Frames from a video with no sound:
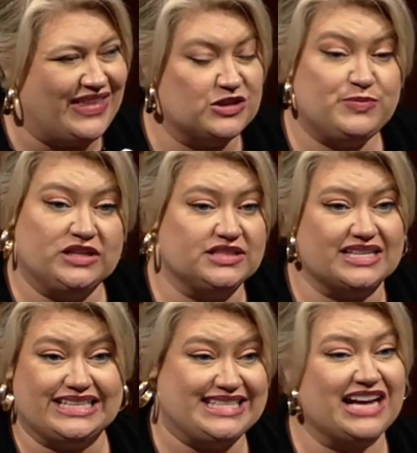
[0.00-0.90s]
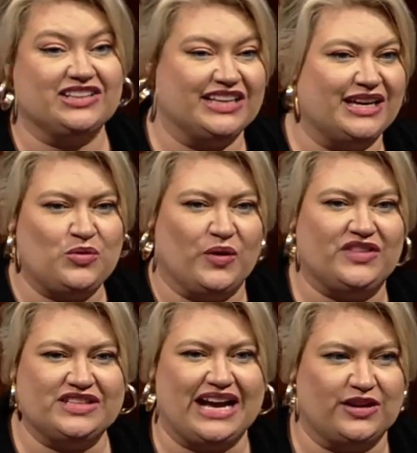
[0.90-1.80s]
And this bill does exactly
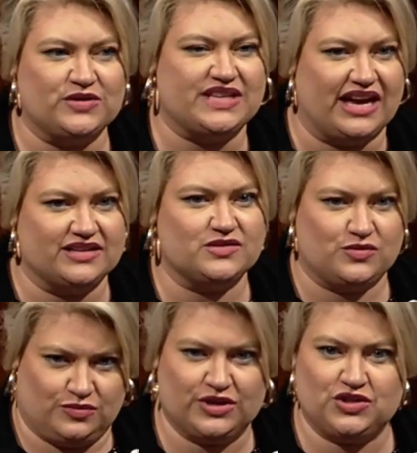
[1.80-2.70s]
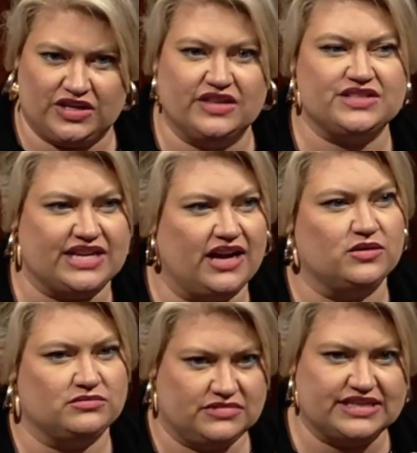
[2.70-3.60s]
what the title says, which in this
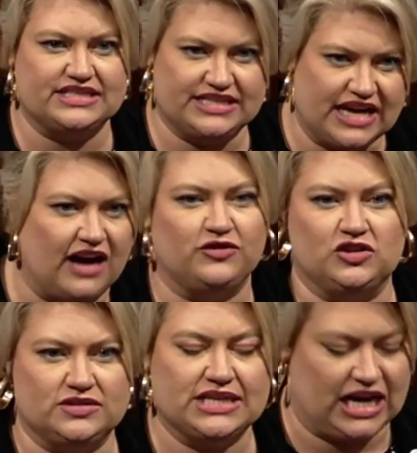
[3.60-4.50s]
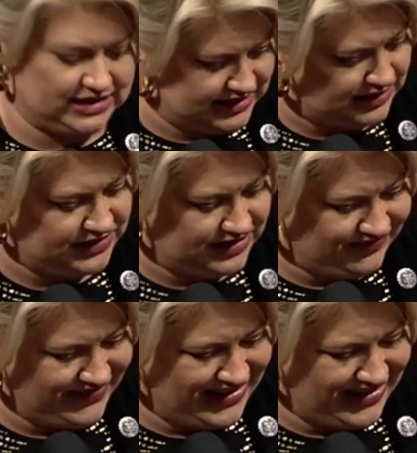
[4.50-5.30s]
town is a novel concept.